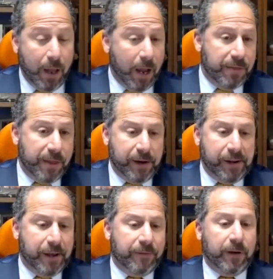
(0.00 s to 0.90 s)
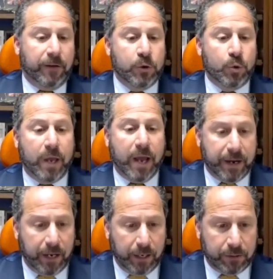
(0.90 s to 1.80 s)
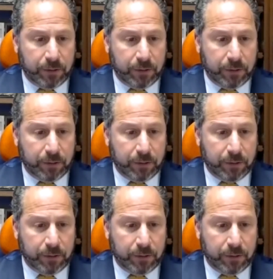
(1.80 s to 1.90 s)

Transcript: And then even if you get it,